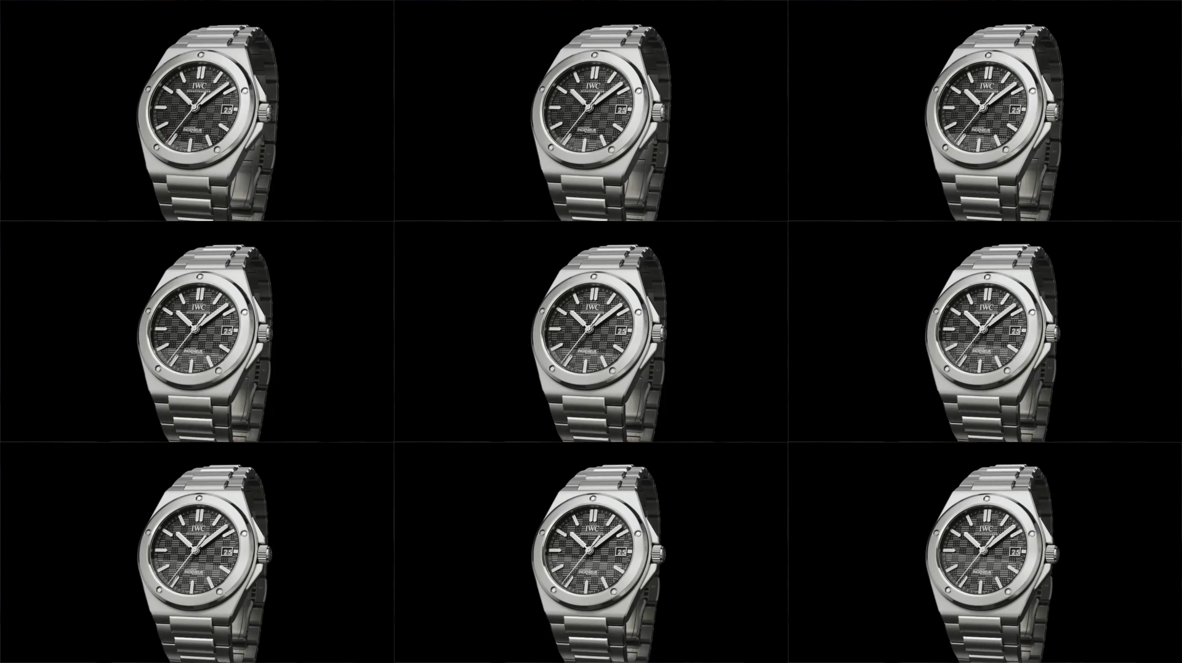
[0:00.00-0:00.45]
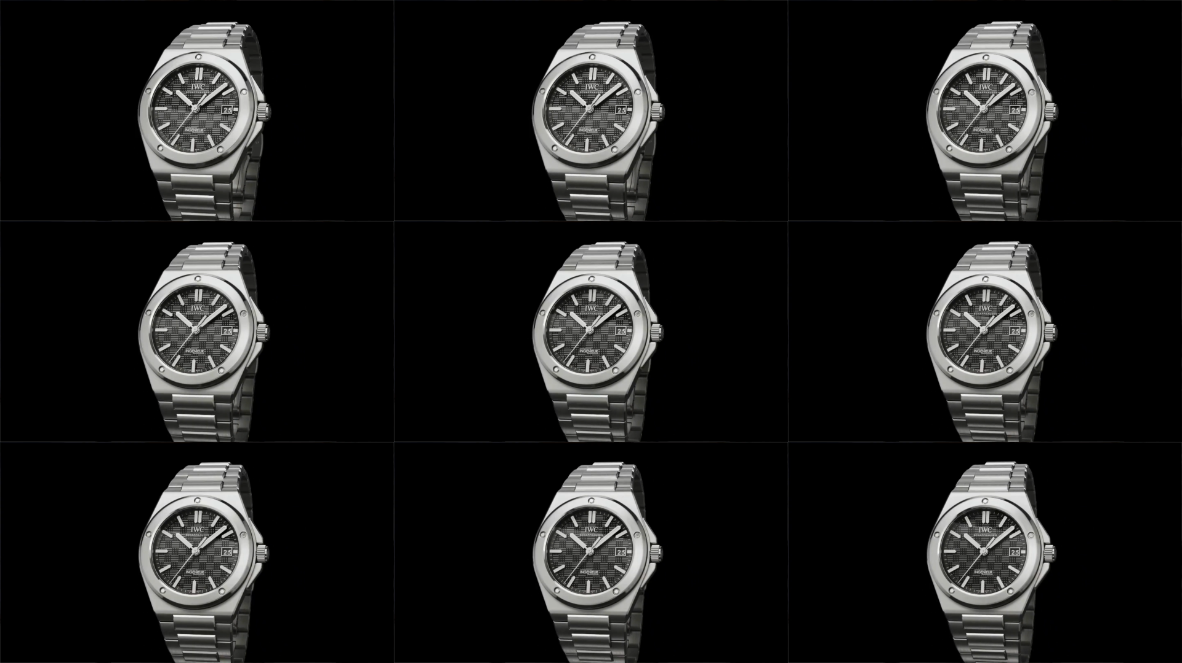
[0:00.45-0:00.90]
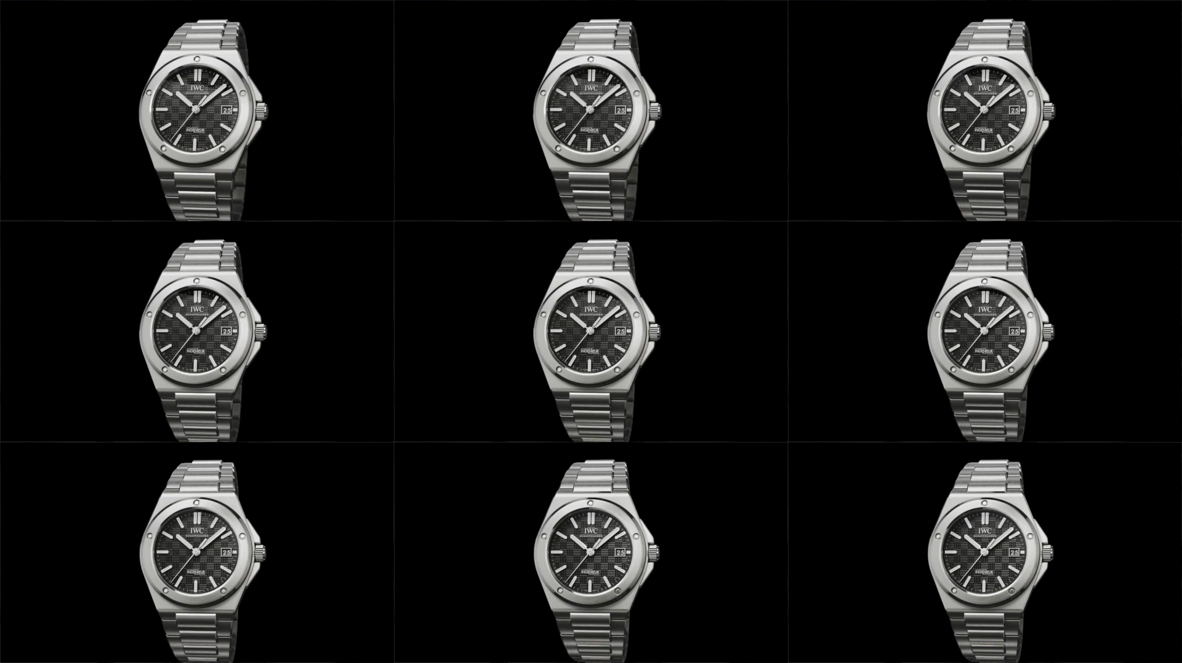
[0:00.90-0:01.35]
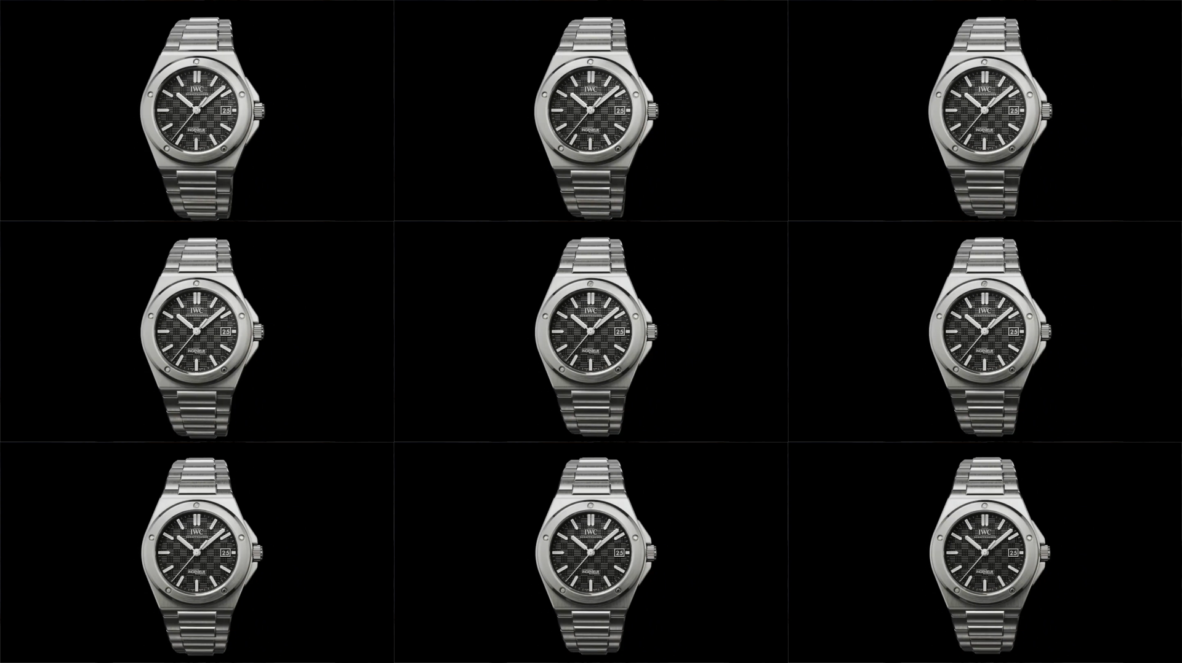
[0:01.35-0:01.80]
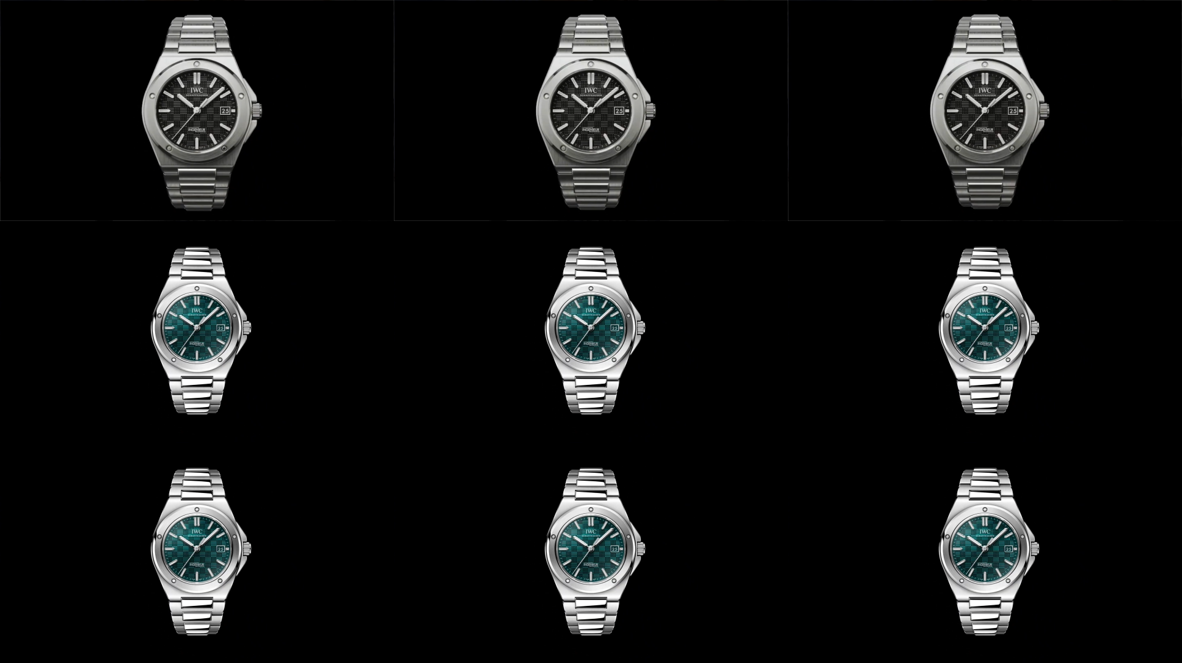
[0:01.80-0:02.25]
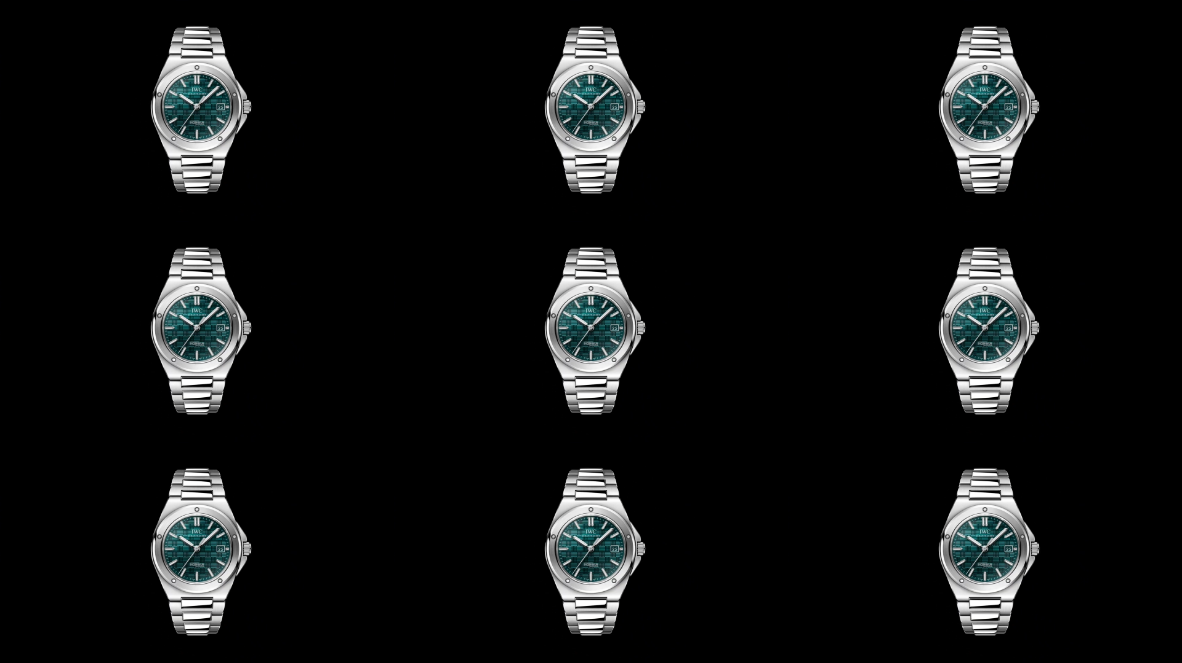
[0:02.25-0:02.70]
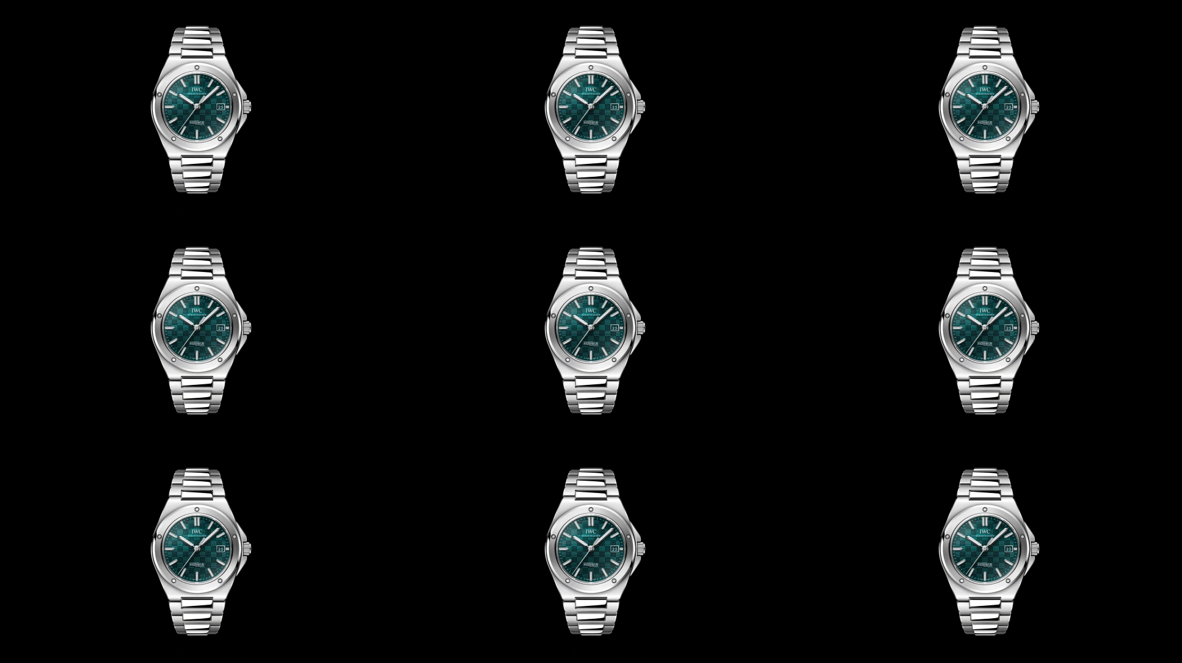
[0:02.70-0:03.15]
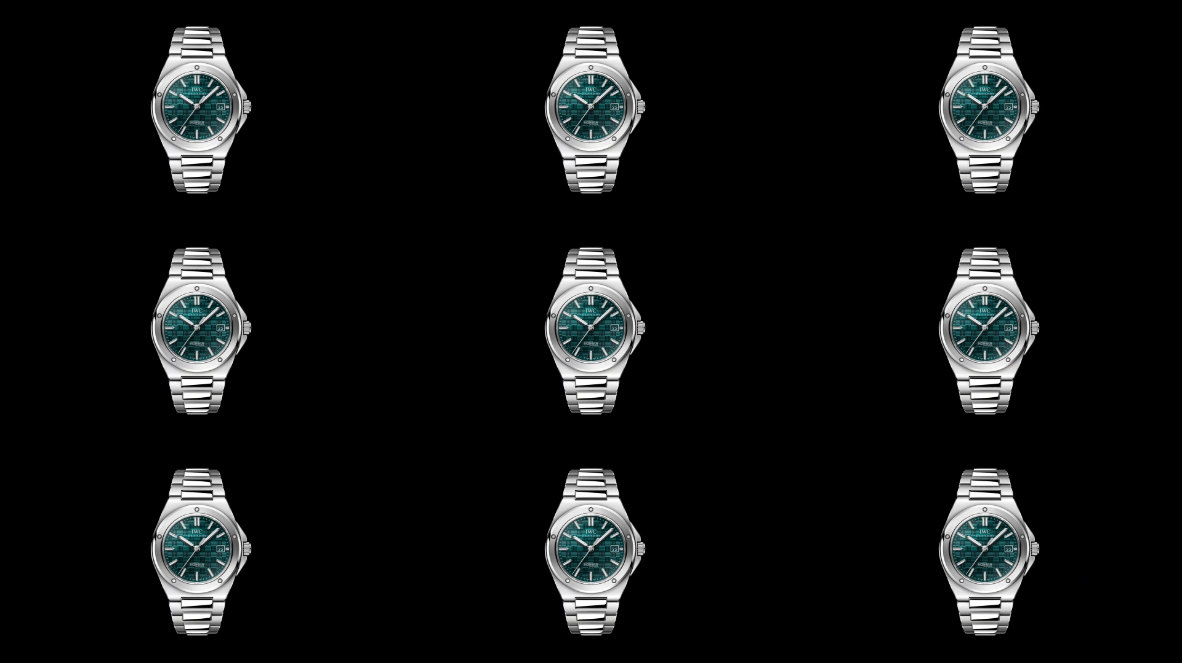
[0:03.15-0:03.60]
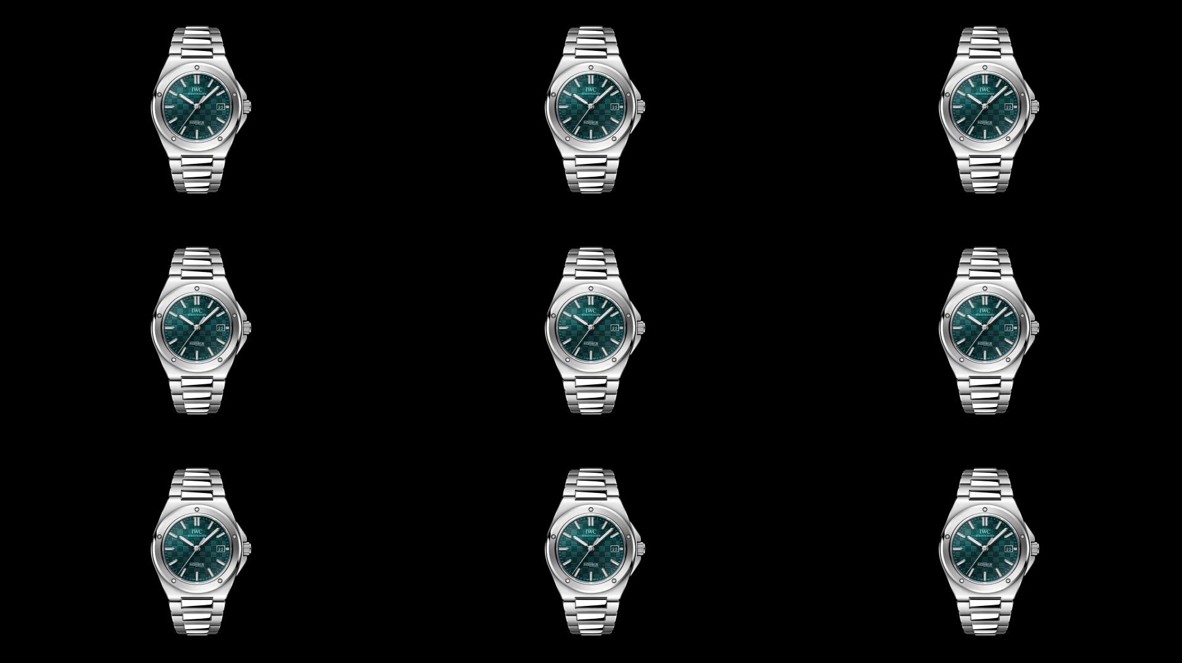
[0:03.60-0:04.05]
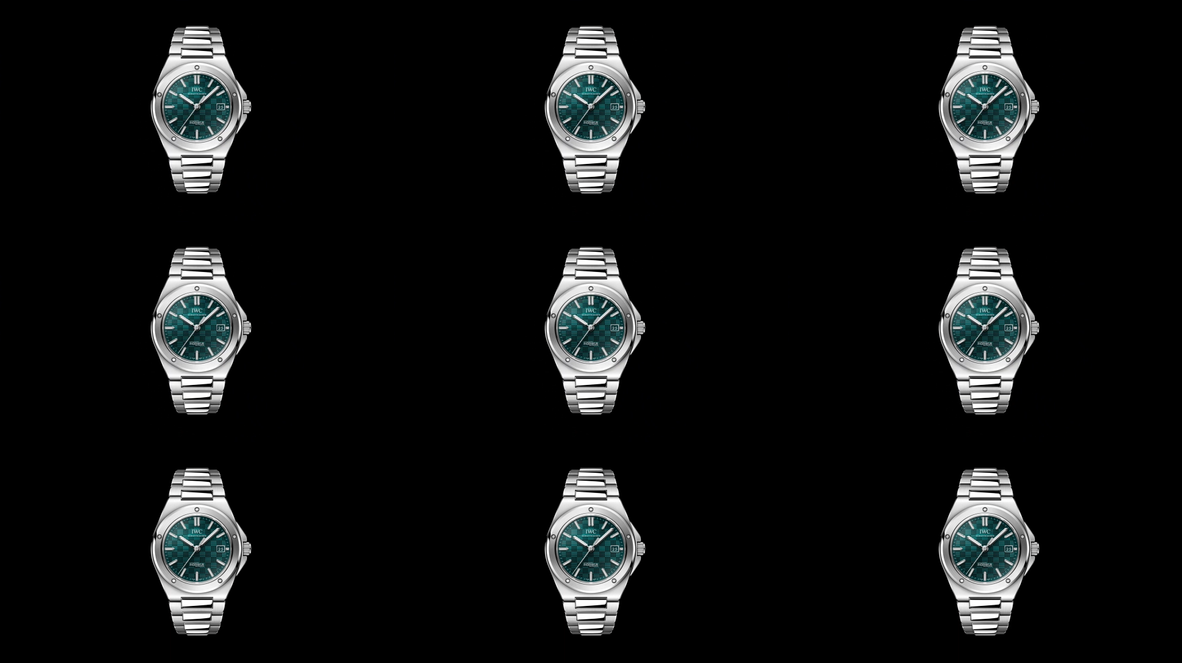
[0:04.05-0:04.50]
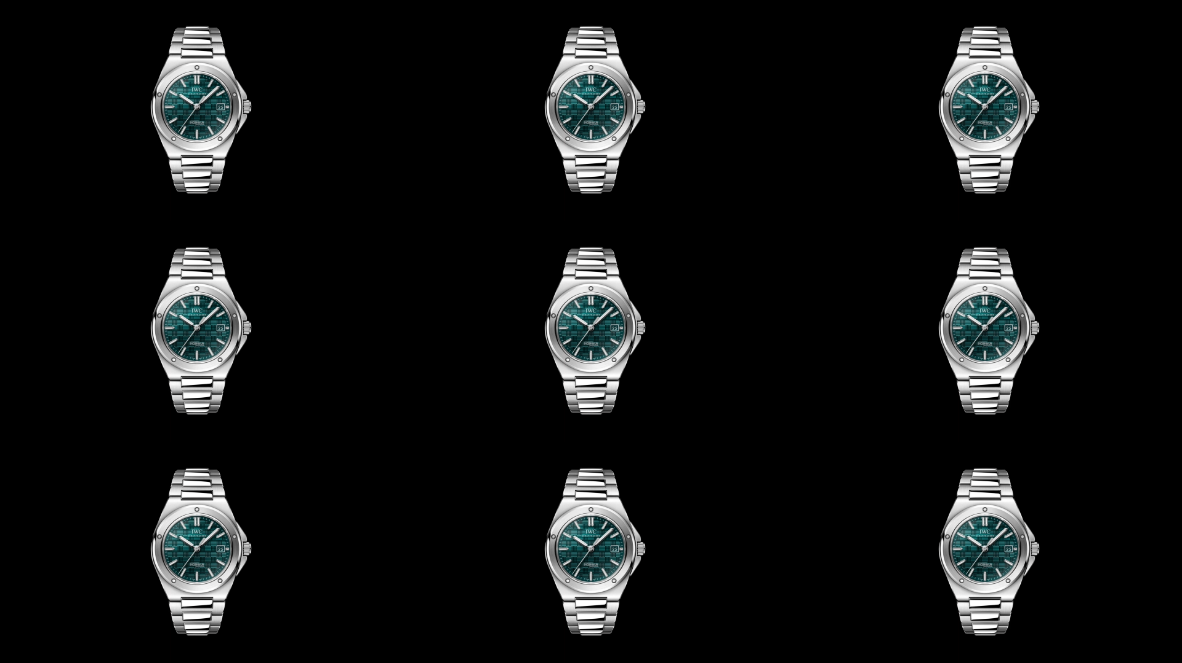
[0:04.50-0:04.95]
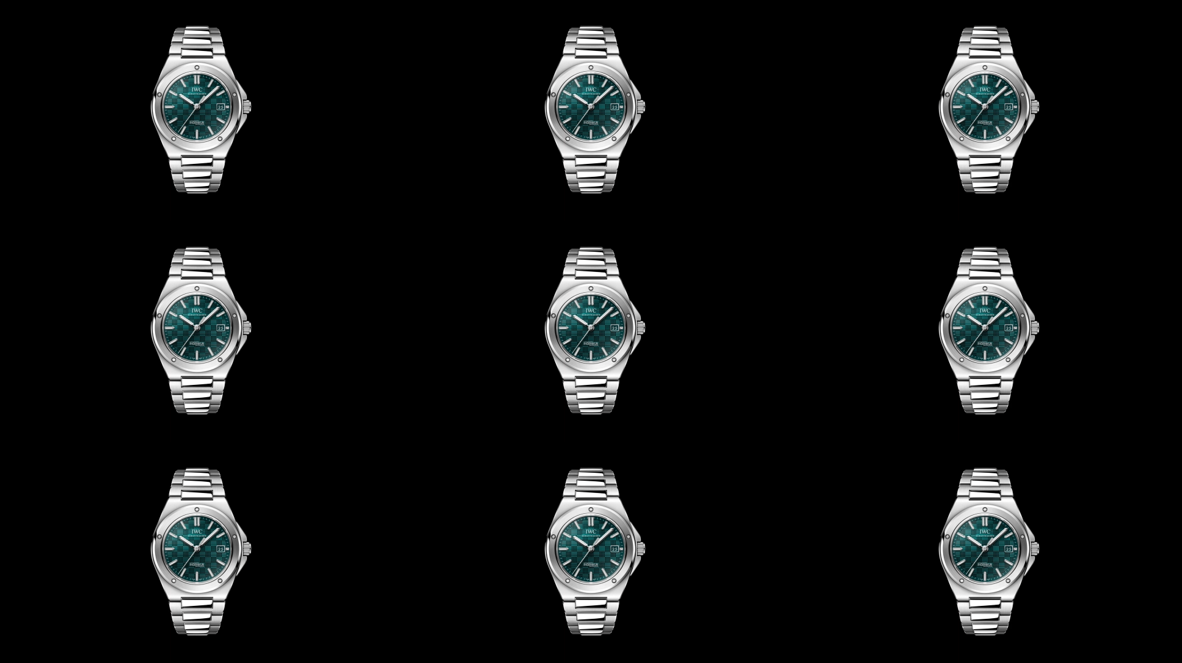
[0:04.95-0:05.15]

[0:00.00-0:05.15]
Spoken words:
[unreadable: no face in view]